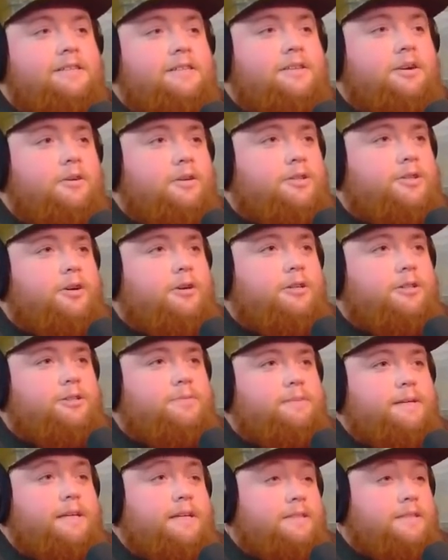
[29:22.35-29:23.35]
Go to
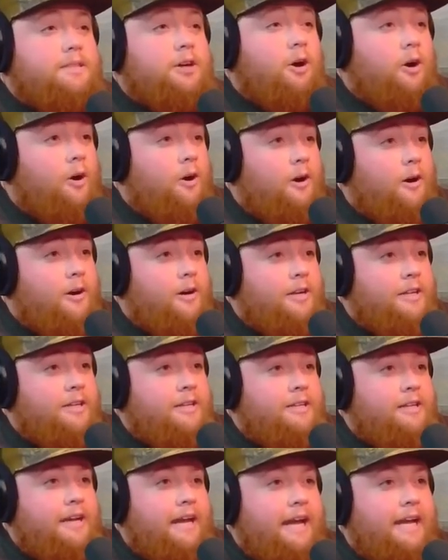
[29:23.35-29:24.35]
church because it's hard,
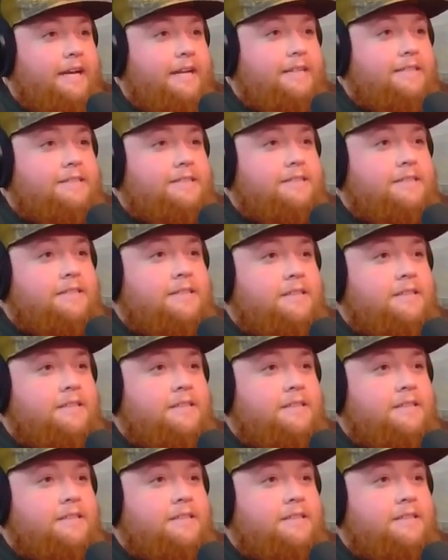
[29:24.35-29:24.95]
and there's